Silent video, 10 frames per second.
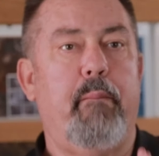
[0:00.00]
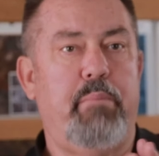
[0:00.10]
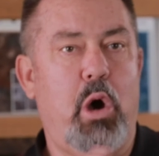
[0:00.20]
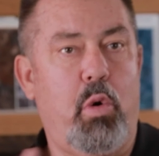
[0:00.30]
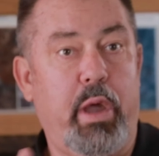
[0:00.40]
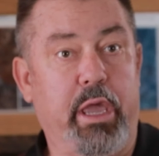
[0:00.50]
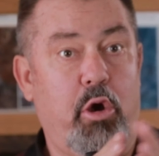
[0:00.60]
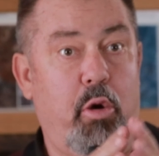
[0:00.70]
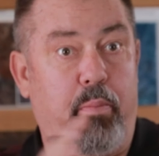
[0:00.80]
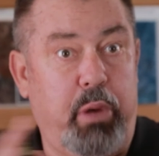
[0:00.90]
bowing
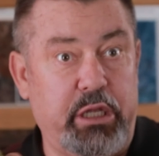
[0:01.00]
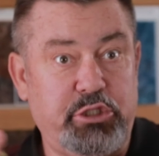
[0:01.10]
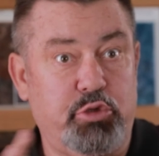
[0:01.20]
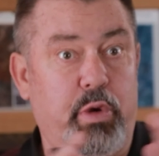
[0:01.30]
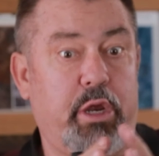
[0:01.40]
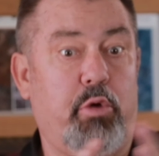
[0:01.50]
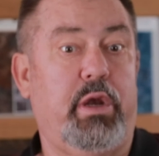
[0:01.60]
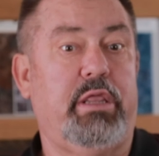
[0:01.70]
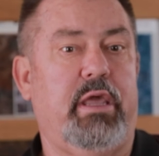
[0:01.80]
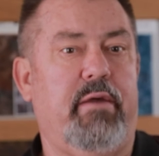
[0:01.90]
or blistering or
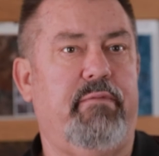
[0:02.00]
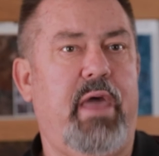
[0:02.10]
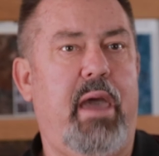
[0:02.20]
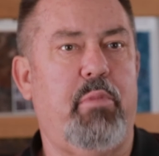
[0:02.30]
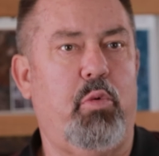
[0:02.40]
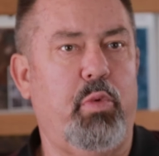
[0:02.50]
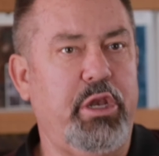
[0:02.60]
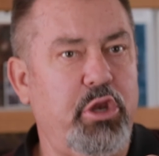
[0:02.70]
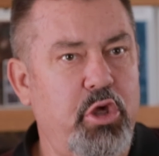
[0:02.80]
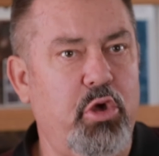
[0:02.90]
anything of that, but we
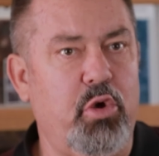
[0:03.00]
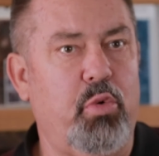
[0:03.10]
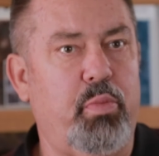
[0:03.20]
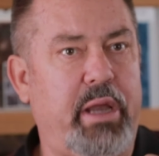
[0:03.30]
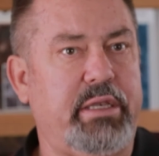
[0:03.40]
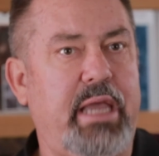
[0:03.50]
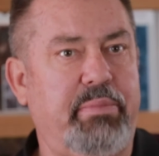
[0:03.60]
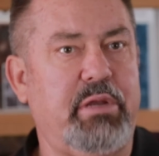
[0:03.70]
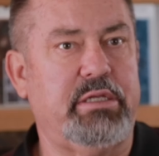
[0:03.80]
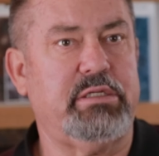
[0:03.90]
knew by
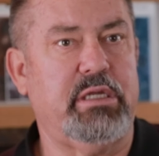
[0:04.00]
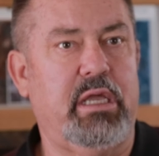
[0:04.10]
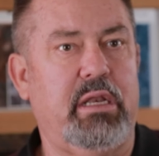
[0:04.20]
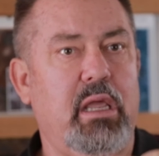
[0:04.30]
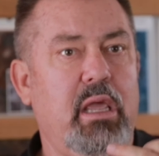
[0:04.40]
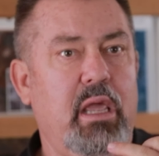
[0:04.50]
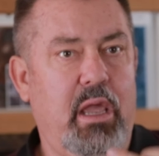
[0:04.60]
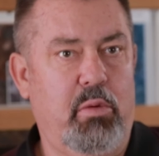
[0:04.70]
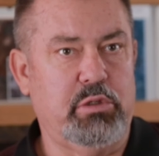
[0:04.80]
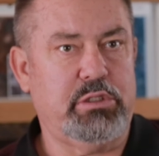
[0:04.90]
tap testing it,
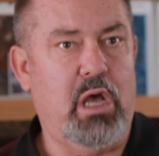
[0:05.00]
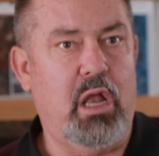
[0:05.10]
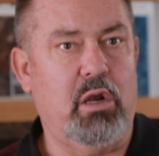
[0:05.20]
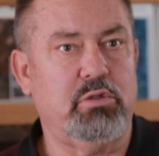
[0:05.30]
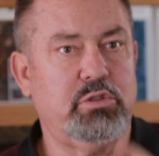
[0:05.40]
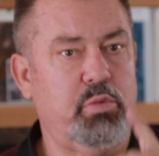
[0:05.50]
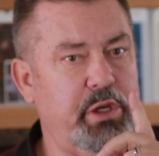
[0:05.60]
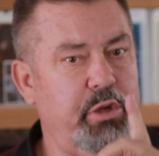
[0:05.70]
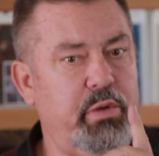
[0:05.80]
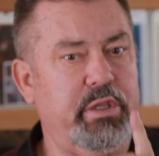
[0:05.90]
it was hollow. So we
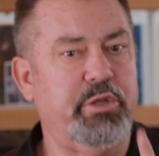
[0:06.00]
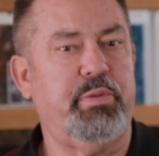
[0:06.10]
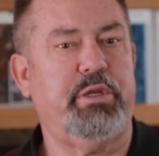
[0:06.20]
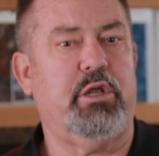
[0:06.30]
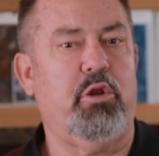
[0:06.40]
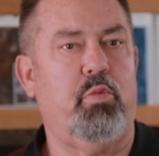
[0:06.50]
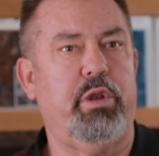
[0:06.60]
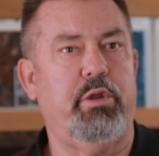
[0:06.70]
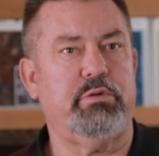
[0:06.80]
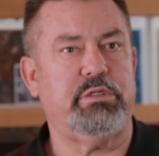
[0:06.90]
knew in this particular
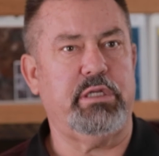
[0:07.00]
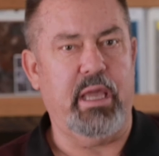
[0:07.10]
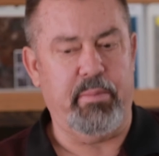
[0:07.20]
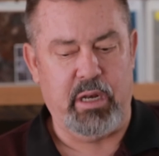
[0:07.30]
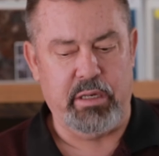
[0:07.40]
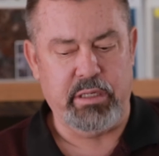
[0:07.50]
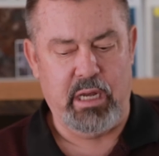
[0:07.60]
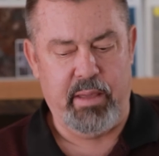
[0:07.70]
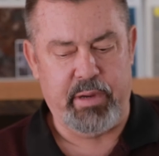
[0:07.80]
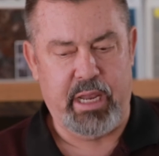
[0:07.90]
one there was a
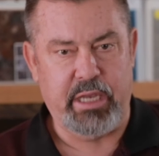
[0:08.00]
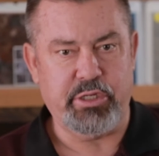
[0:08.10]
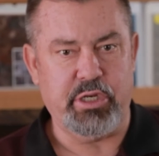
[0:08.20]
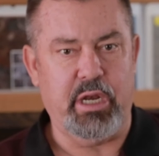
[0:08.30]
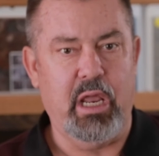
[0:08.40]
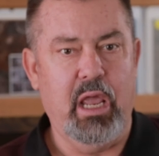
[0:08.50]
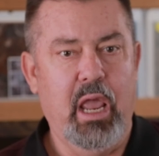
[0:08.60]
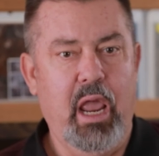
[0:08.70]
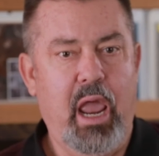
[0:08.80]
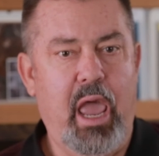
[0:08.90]
delamination.
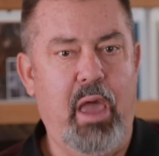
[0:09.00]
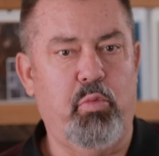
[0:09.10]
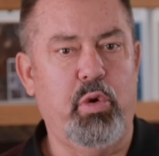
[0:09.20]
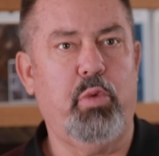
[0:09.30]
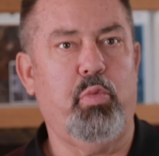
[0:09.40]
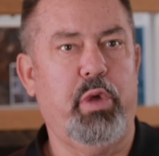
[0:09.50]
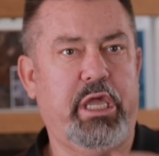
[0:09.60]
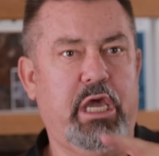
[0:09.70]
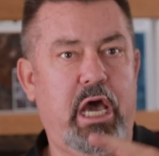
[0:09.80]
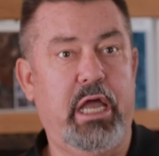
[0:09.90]
And when we
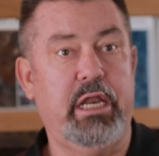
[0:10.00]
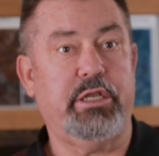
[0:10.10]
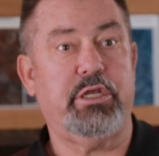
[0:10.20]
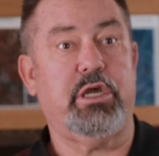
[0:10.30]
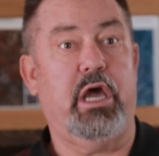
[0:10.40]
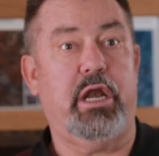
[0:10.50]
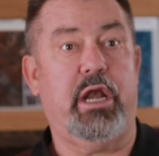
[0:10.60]
cut it, to cut